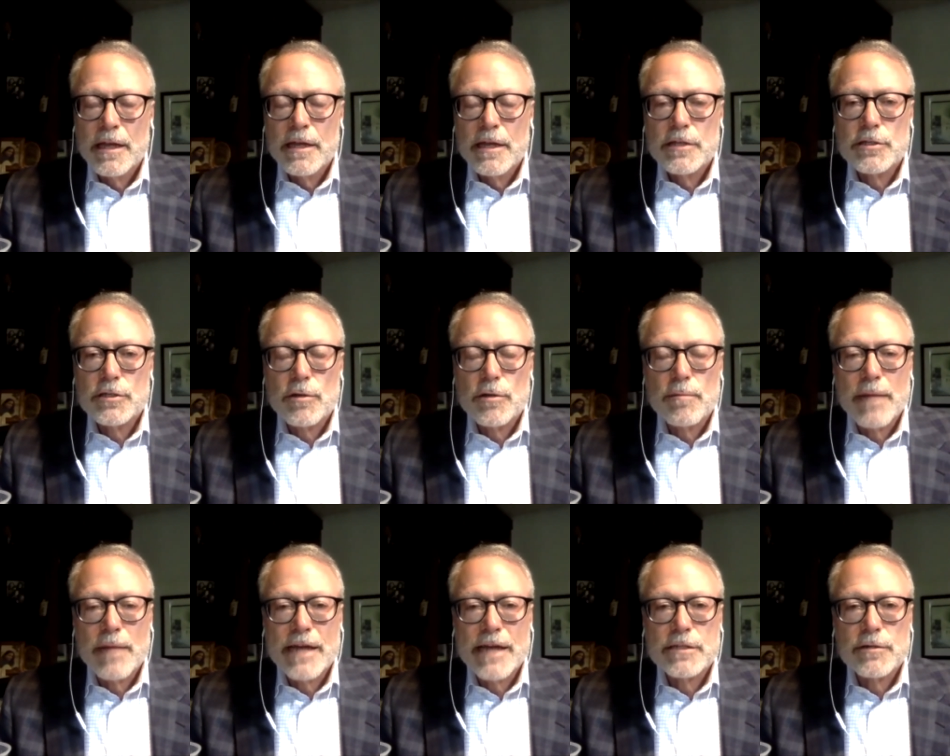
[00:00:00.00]
So
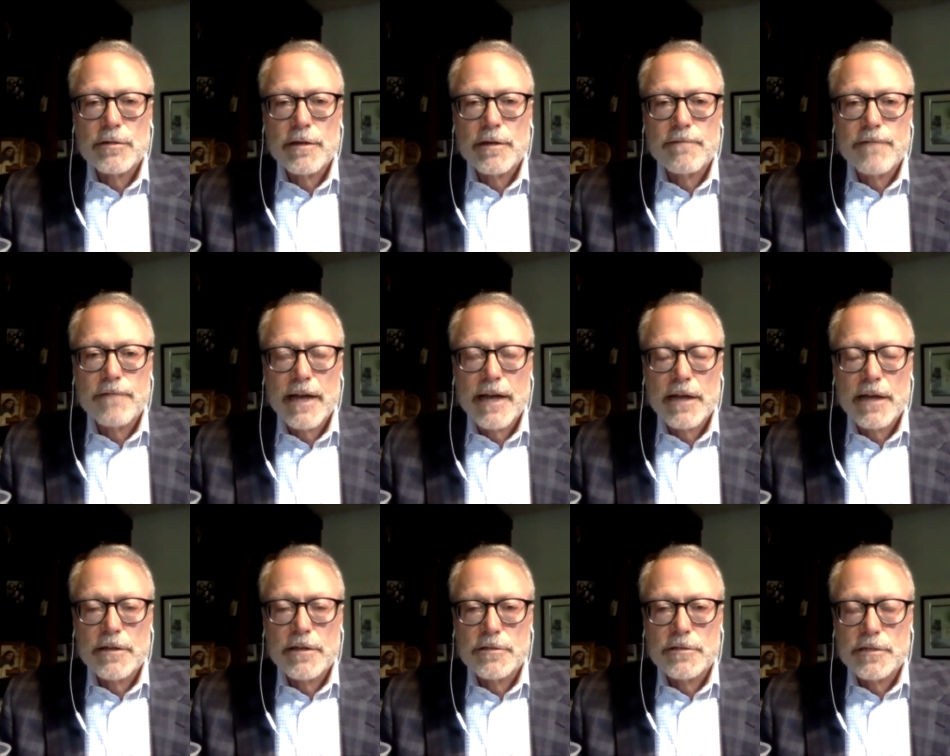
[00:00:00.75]
mastering a
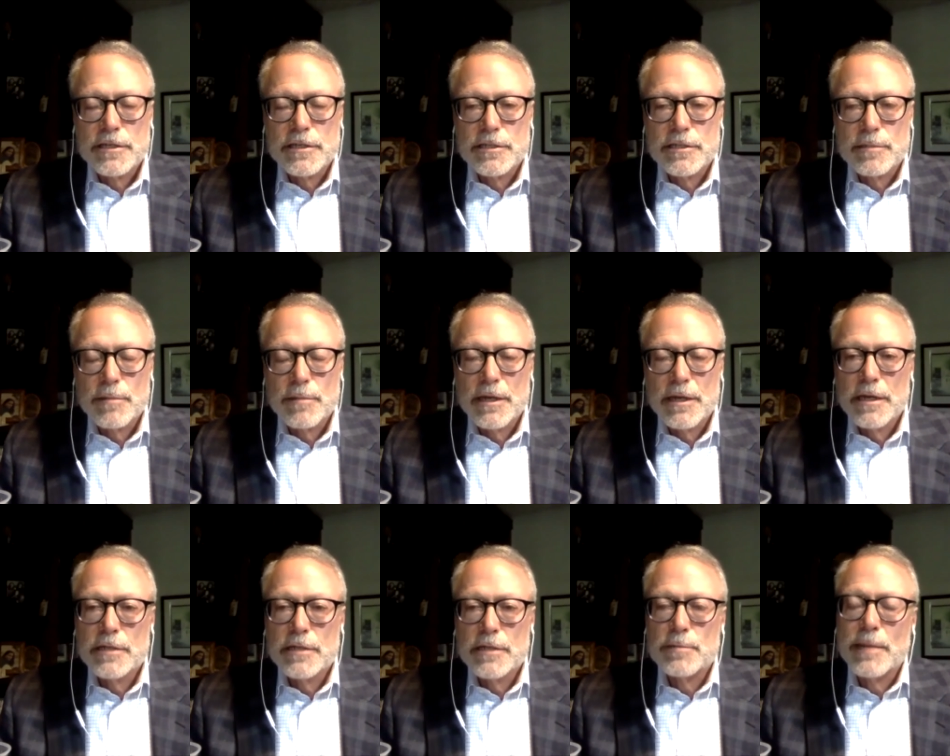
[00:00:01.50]
value system, can
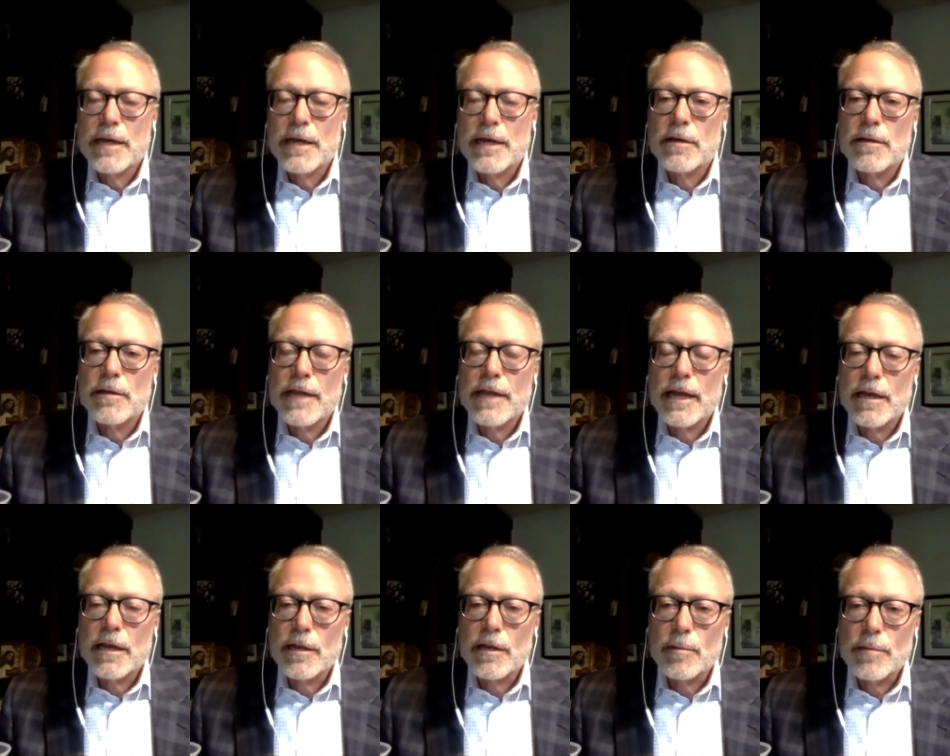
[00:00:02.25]
you expand on that
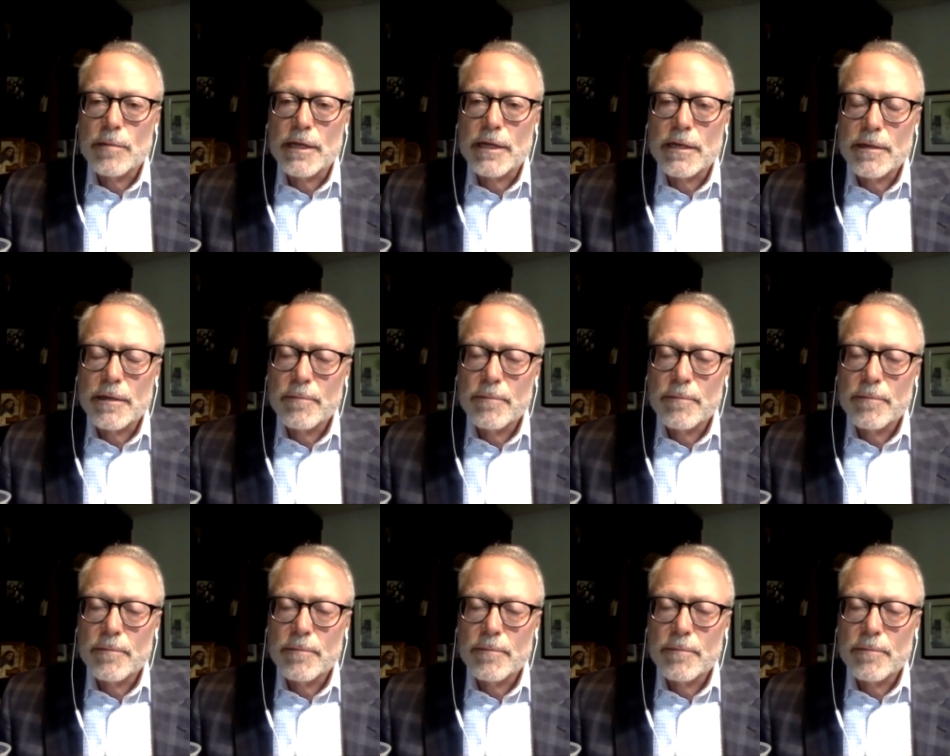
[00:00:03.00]
a little bit?